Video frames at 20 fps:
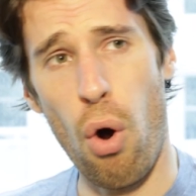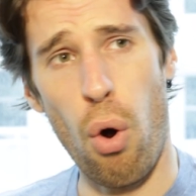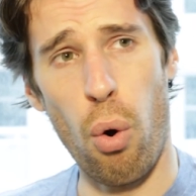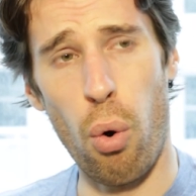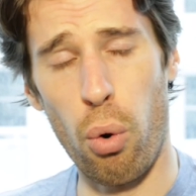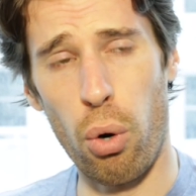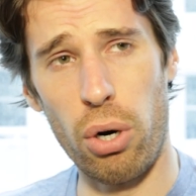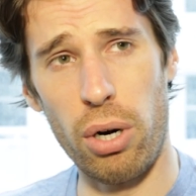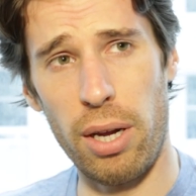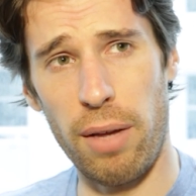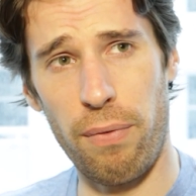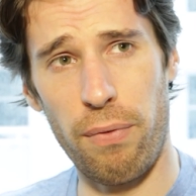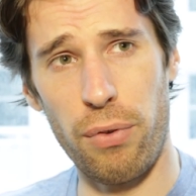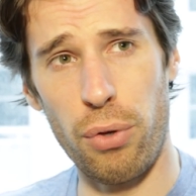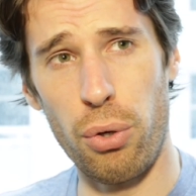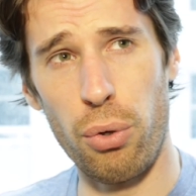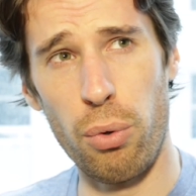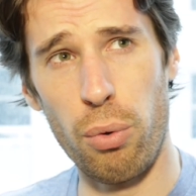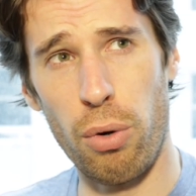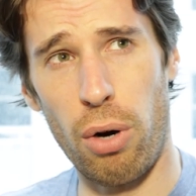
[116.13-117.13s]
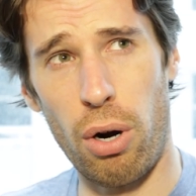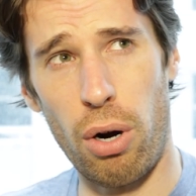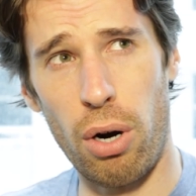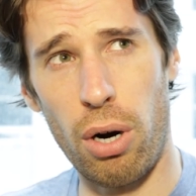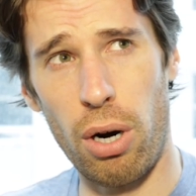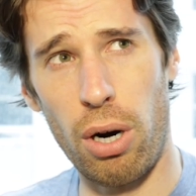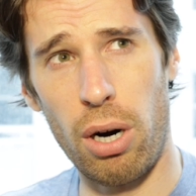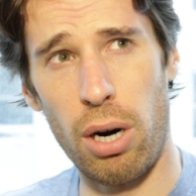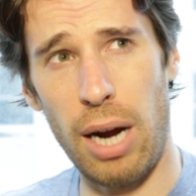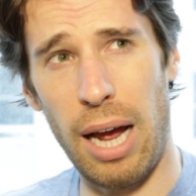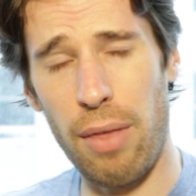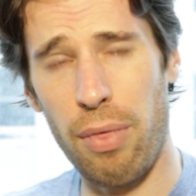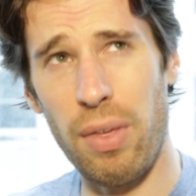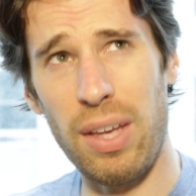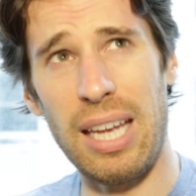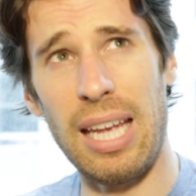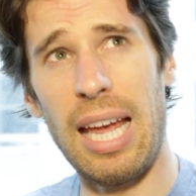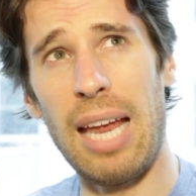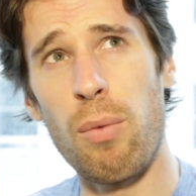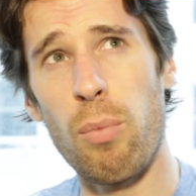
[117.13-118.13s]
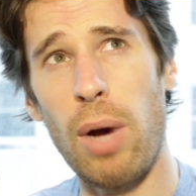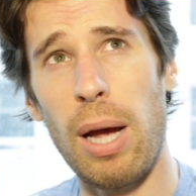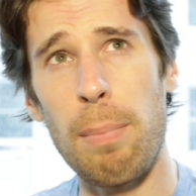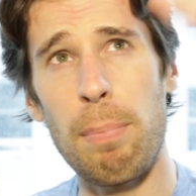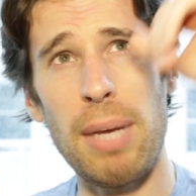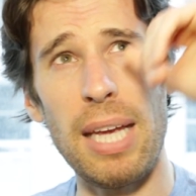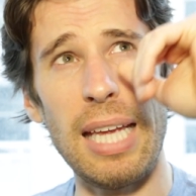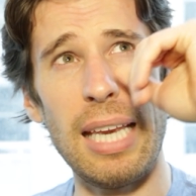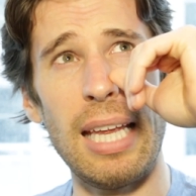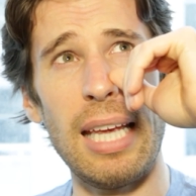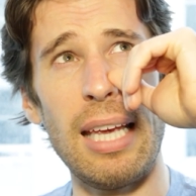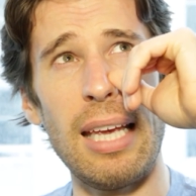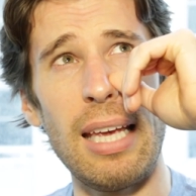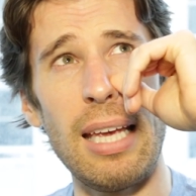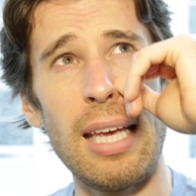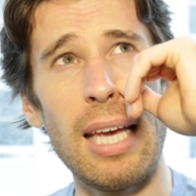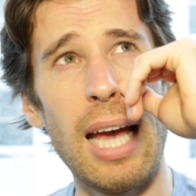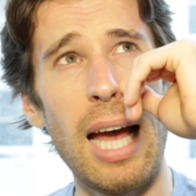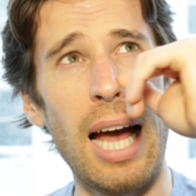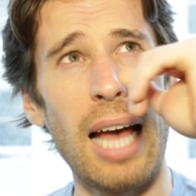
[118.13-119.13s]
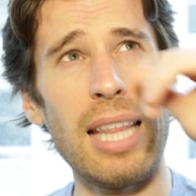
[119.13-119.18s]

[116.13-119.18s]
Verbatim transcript: or if you are, I think NYPD,